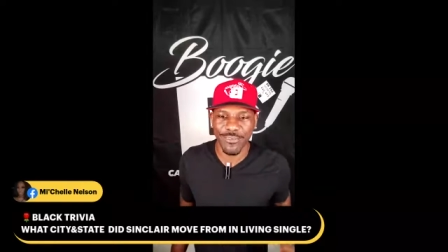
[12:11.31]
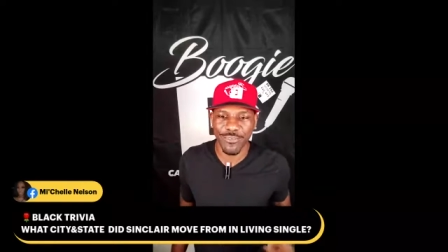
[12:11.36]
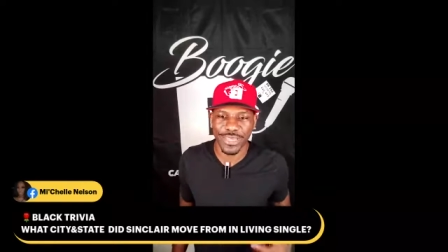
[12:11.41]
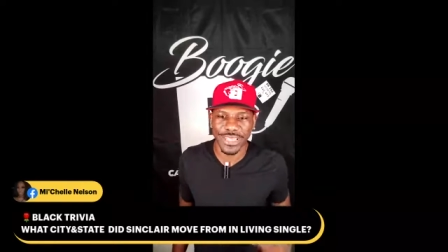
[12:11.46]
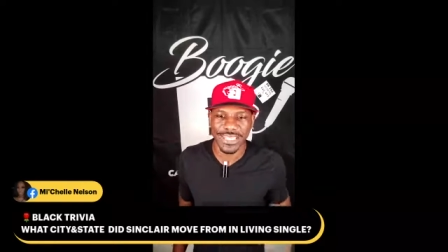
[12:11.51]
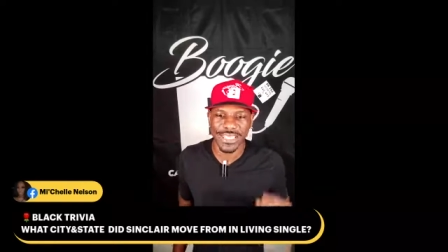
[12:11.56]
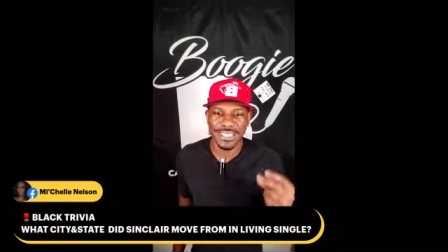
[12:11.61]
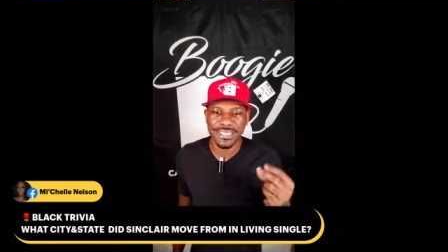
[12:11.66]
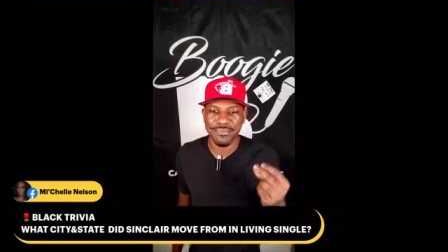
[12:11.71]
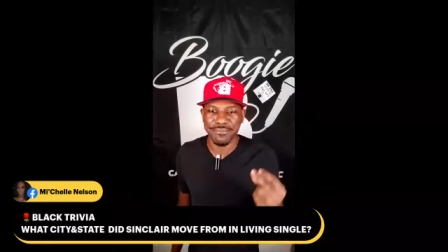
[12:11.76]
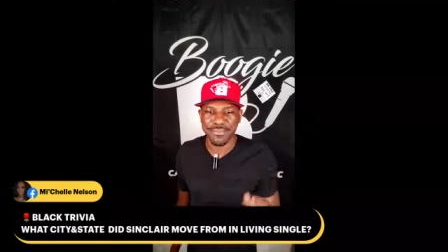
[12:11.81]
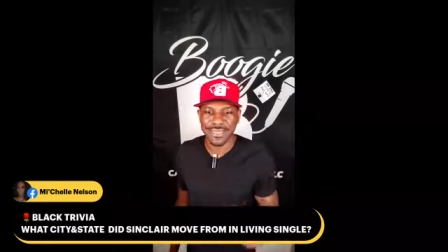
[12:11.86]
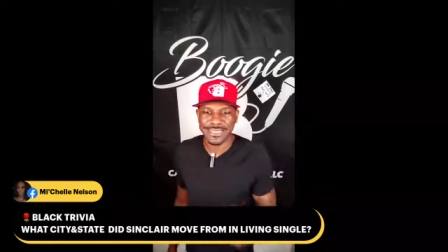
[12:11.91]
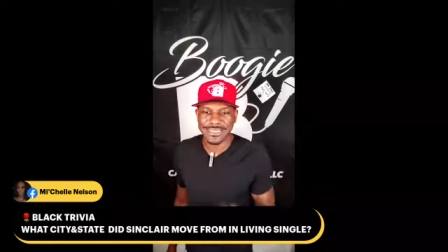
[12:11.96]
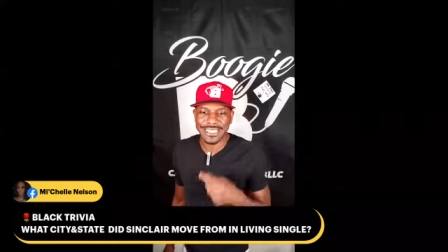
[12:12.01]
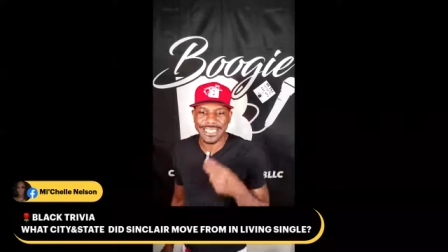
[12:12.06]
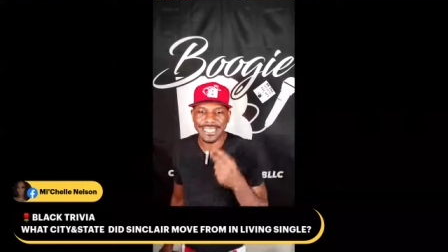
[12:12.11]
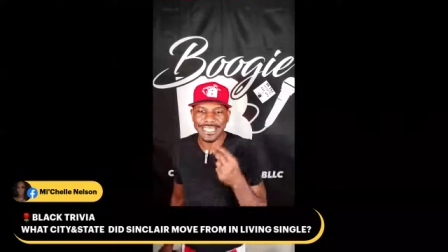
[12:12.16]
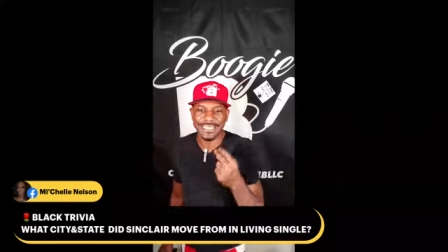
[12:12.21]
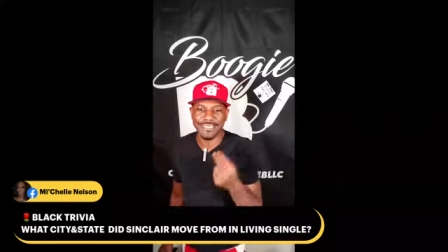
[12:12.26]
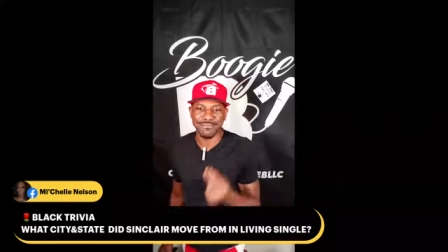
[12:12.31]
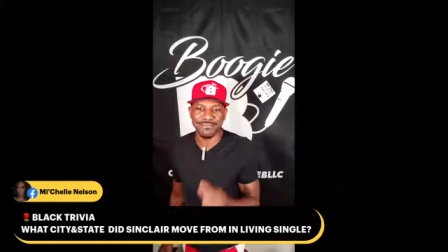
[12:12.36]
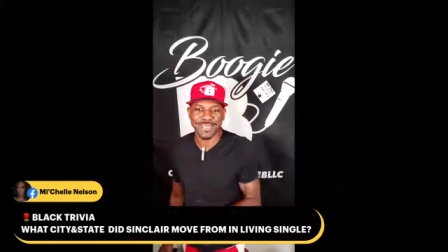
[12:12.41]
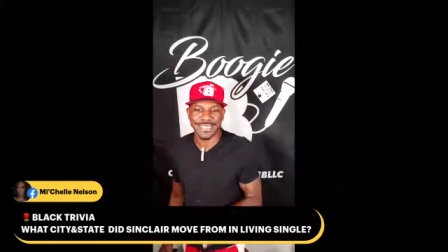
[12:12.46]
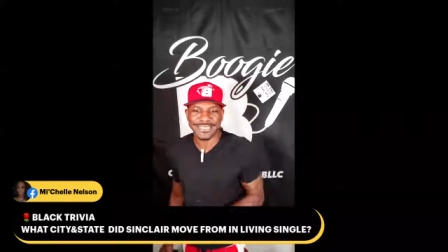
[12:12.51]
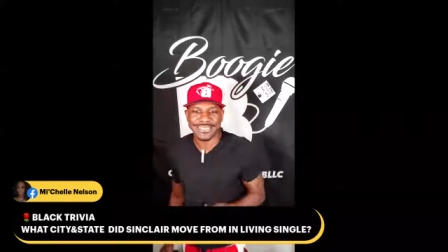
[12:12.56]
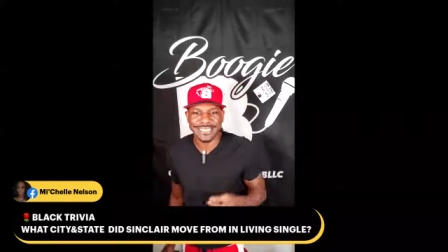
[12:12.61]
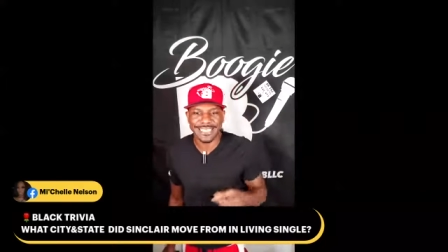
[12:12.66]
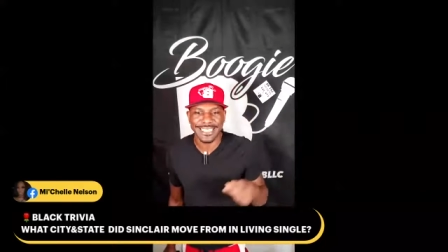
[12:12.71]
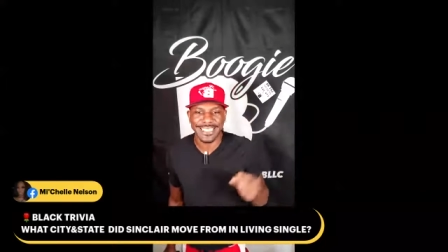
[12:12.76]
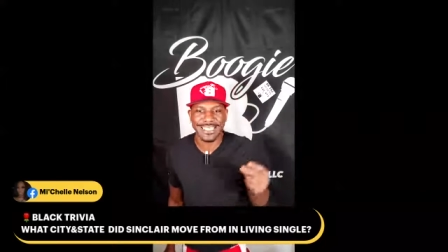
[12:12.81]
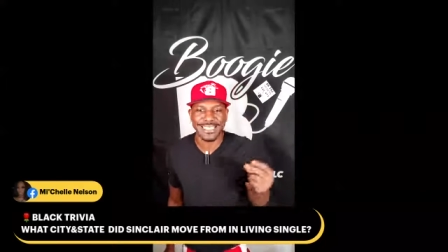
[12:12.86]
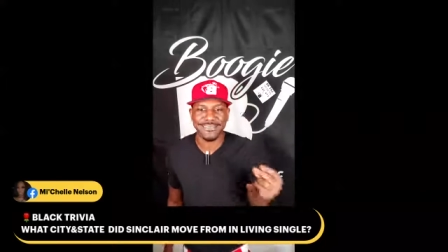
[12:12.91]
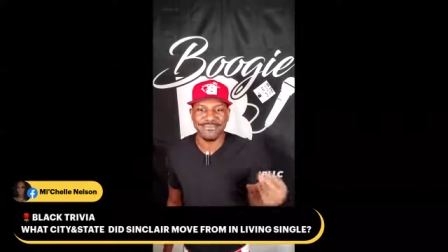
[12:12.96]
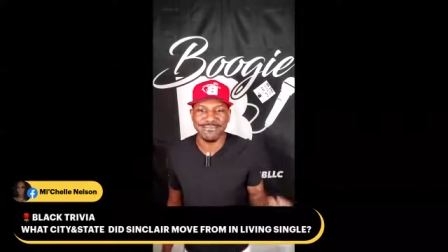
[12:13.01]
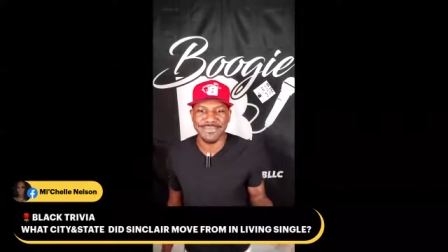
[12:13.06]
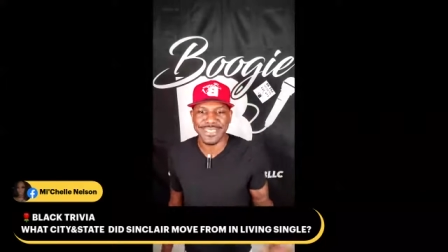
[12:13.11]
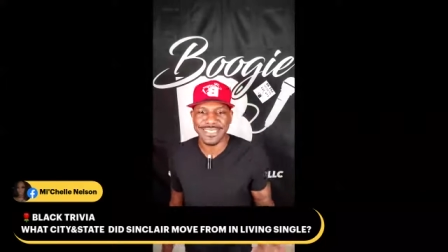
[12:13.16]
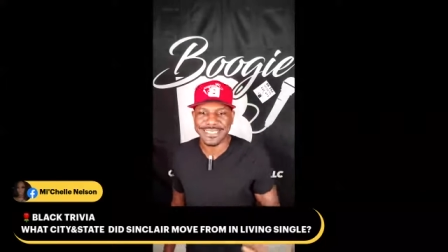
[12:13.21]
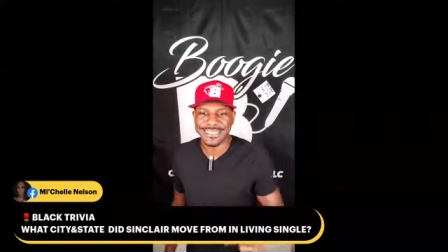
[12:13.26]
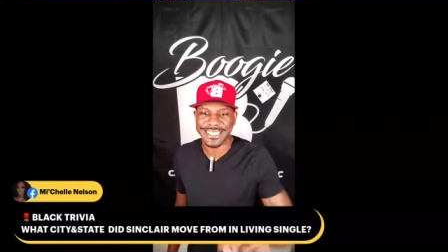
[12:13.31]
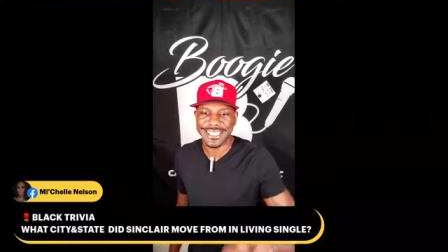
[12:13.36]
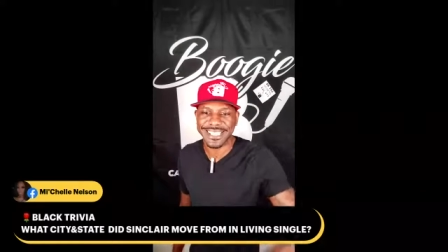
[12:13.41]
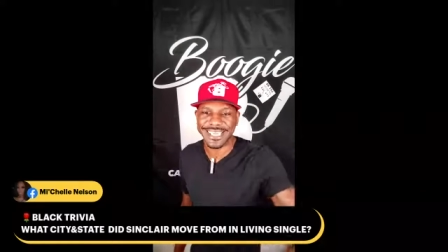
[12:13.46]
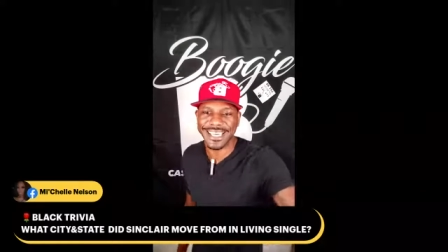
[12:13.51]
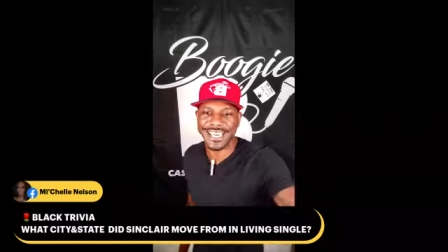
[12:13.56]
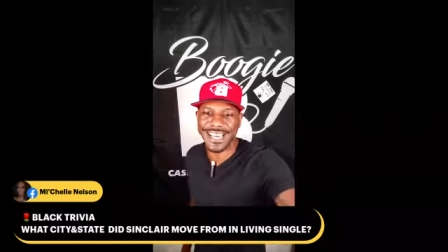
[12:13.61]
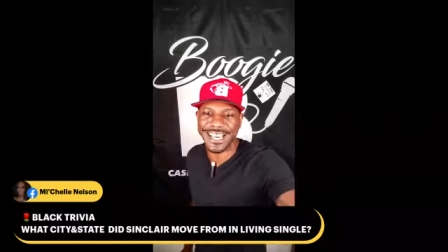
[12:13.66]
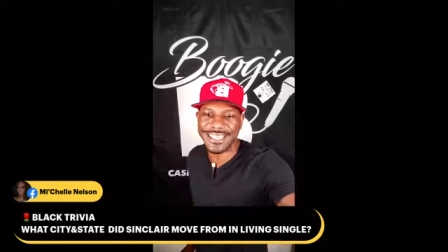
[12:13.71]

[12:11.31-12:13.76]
we missing, missing, missing.